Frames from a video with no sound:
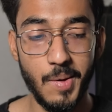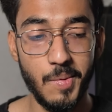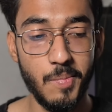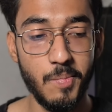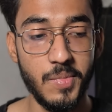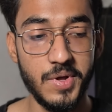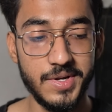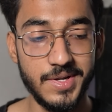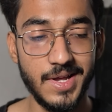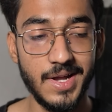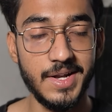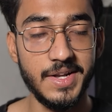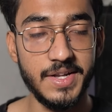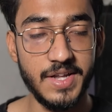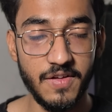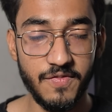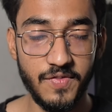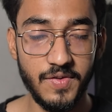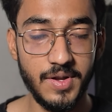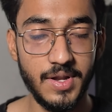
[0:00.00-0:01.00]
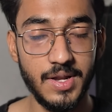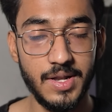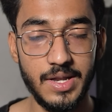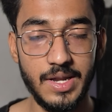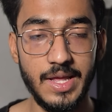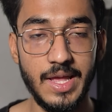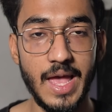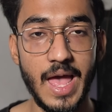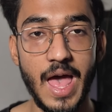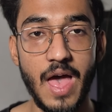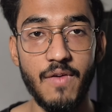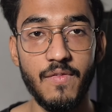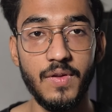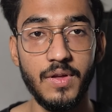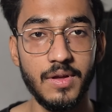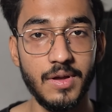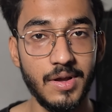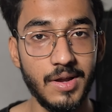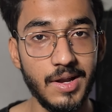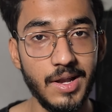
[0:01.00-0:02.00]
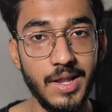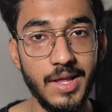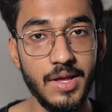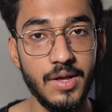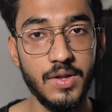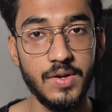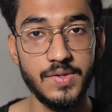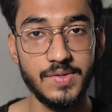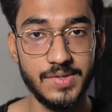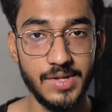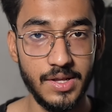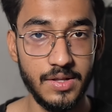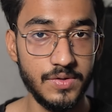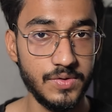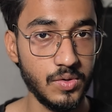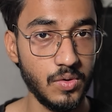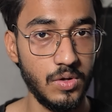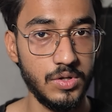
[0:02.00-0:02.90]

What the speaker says: but yeah, definitely having a clear sales call